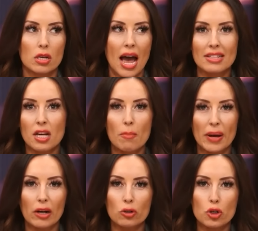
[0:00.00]
as
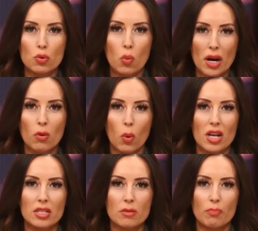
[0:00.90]
compared to what it
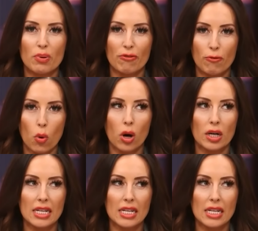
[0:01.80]
was before